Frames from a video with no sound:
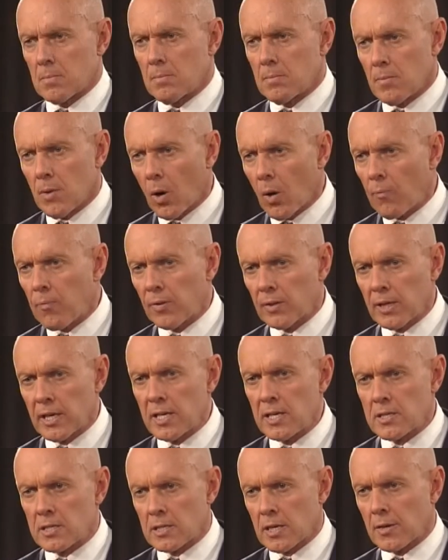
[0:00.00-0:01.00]
hopefully
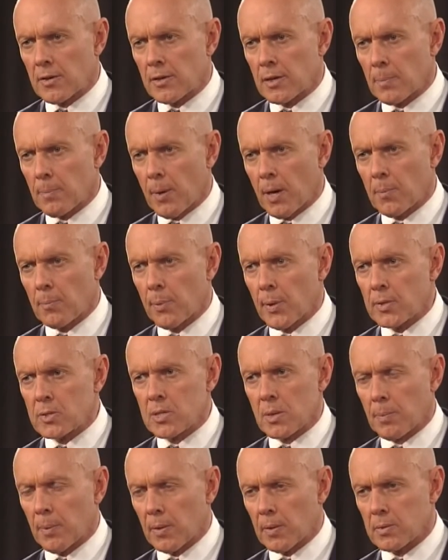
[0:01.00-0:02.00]
centered upon
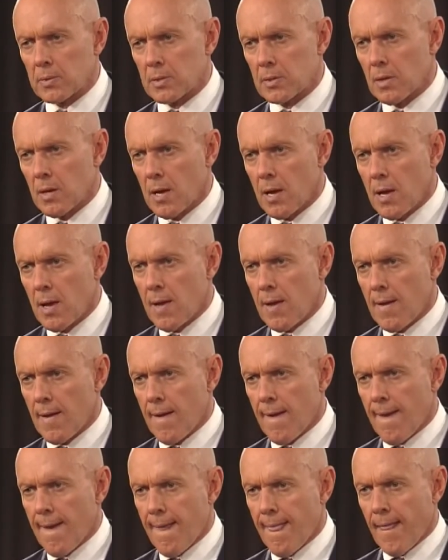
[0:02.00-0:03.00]
principles.
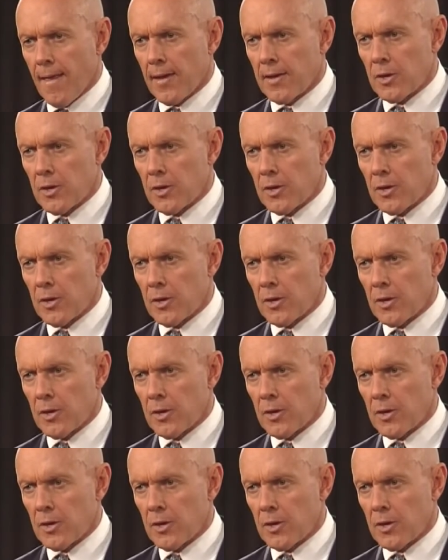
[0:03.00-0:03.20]
You